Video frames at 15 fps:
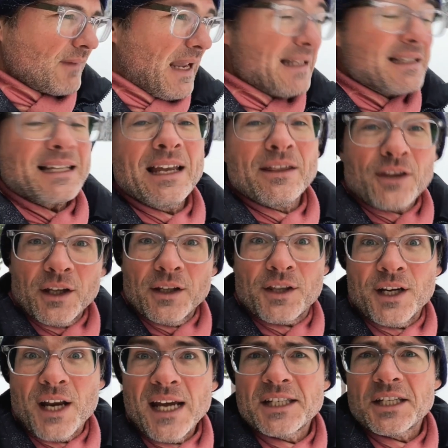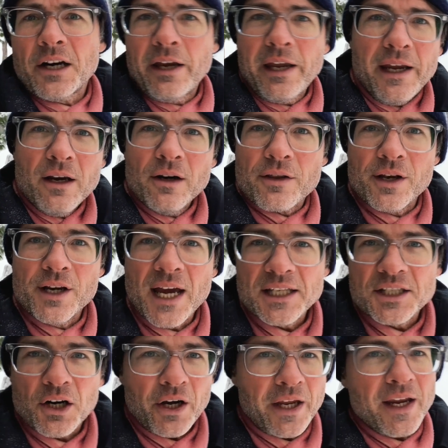and said, the knights are here, the
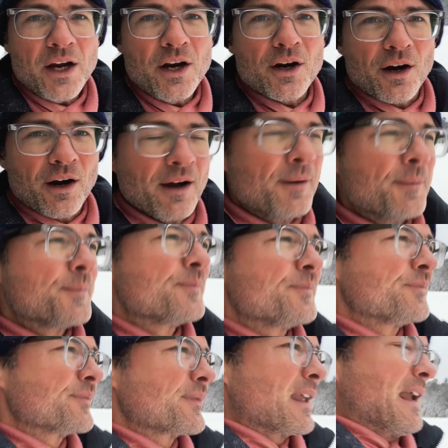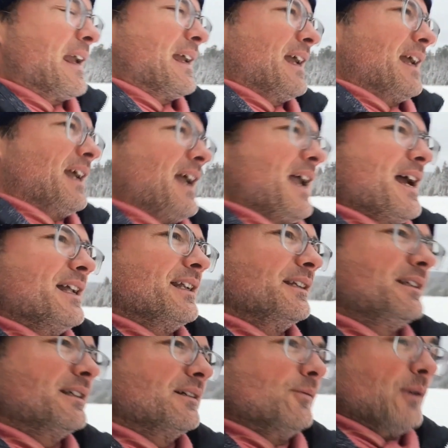knights are here.
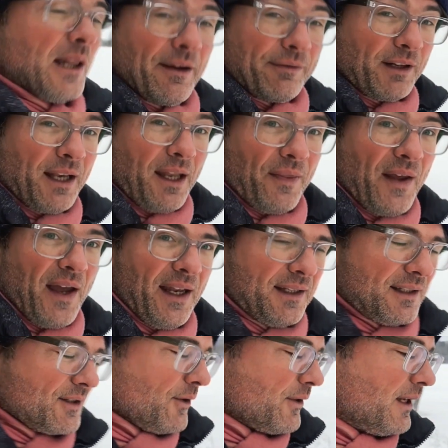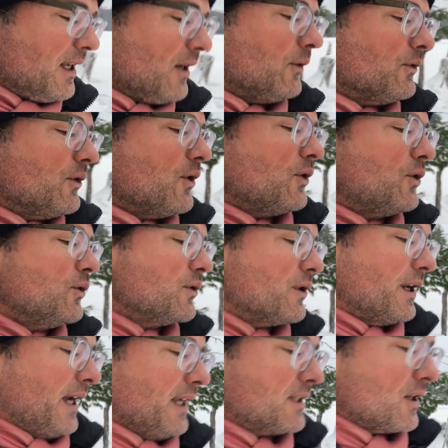And we left it at that. So they don't know who the
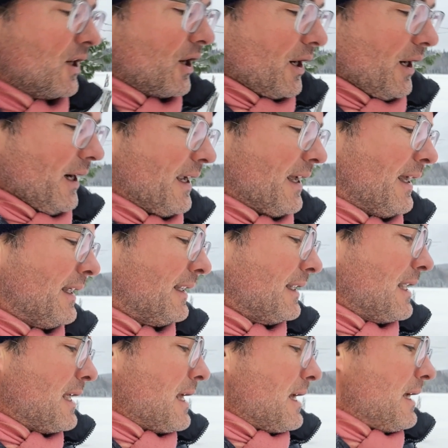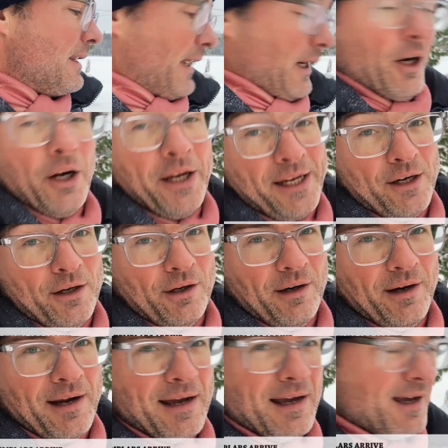knights are that are here.
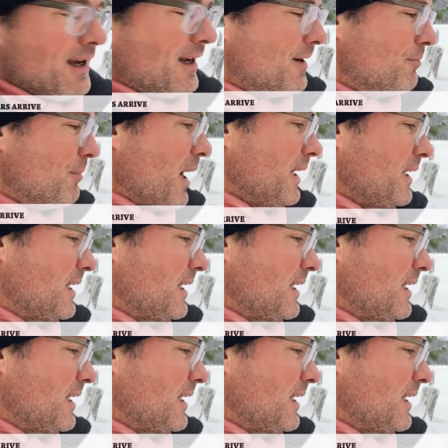But